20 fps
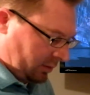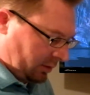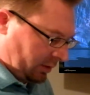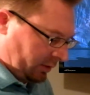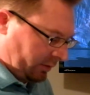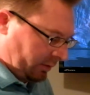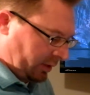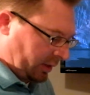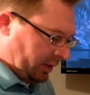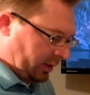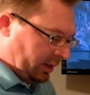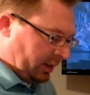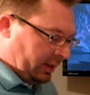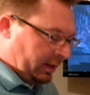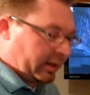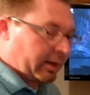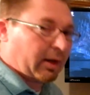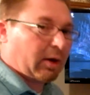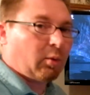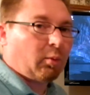Okay.
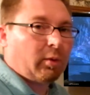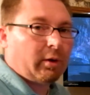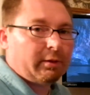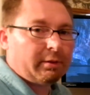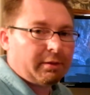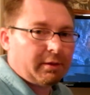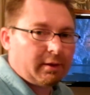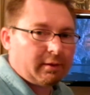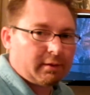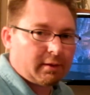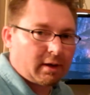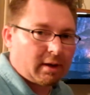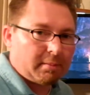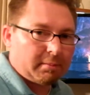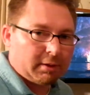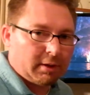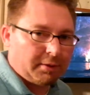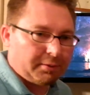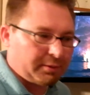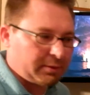Now one thing that I'm
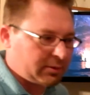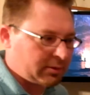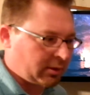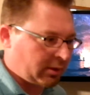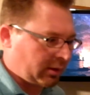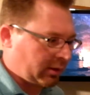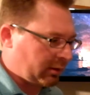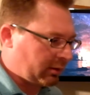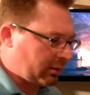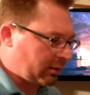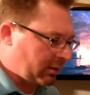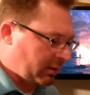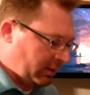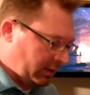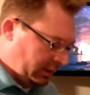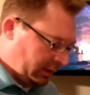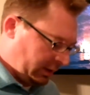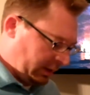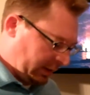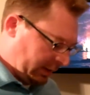noticing
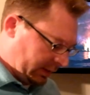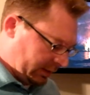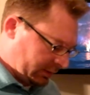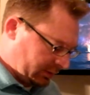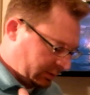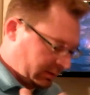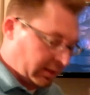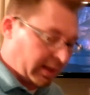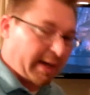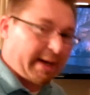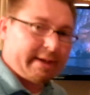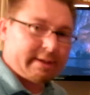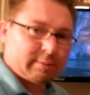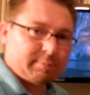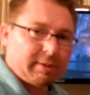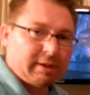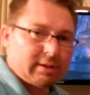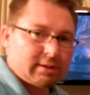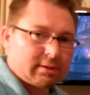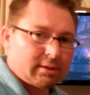is the
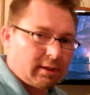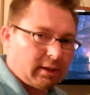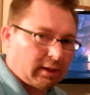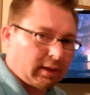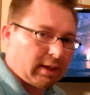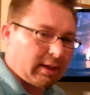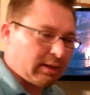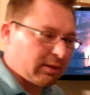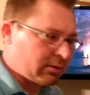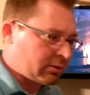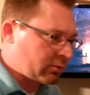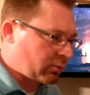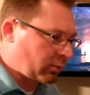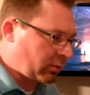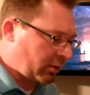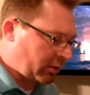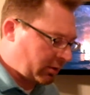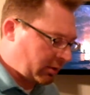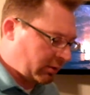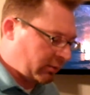high-speed sync is
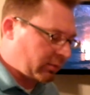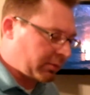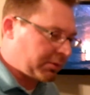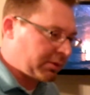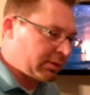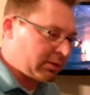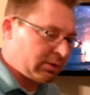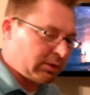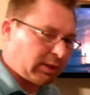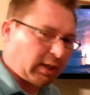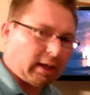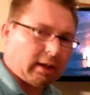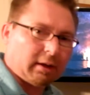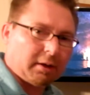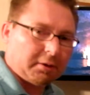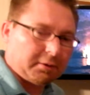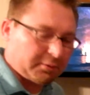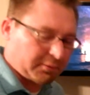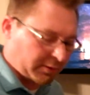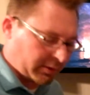working with the
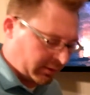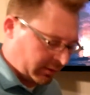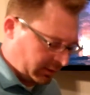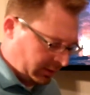D800.